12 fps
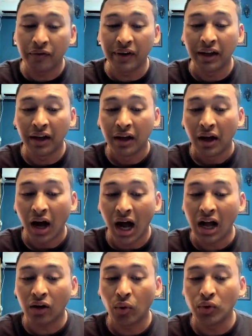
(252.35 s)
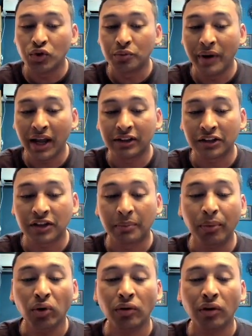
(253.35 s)
we are going to break the
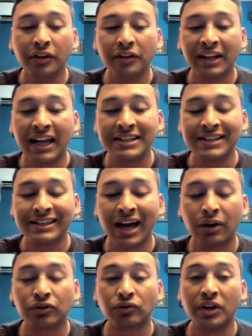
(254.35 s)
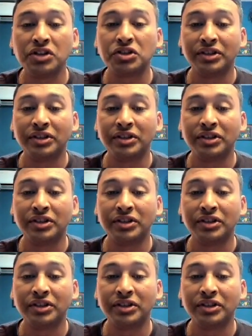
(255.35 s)
support around this nineteen thousand range,